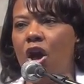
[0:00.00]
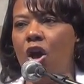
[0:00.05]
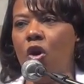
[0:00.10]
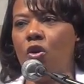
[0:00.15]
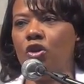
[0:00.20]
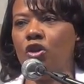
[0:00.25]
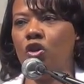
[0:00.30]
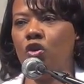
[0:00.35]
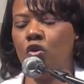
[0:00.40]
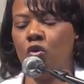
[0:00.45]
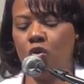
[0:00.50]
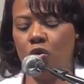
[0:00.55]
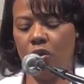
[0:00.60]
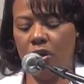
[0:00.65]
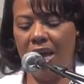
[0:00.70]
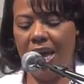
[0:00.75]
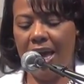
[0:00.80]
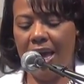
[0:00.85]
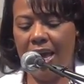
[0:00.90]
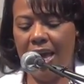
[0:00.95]
know you
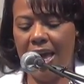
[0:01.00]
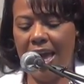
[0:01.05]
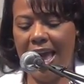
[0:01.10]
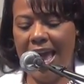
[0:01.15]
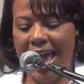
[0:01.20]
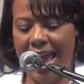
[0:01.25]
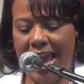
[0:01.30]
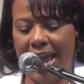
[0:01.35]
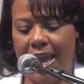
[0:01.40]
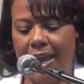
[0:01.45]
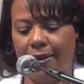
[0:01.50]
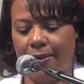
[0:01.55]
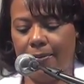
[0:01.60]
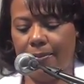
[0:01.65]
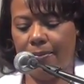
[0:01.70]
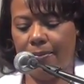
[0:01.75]
had.